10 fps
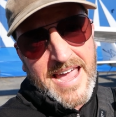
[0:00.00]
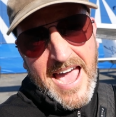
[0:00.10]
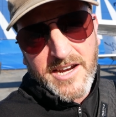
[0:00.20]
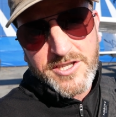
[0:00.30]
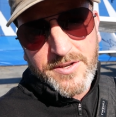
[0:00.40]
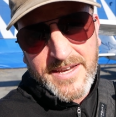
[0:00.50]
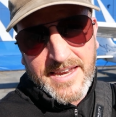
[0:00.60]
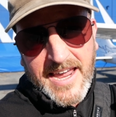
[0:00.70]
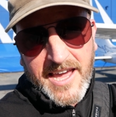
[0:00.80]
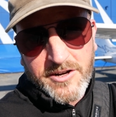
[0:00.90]
attitude
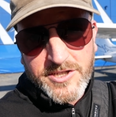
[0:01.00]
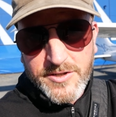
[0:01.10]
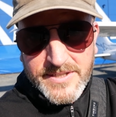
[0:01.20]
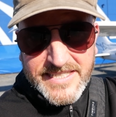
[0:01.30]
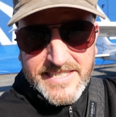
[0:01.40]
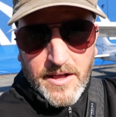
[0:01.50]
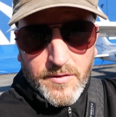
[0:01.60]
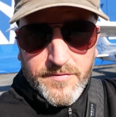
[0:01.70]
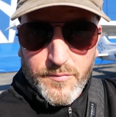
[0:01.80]
indicator to self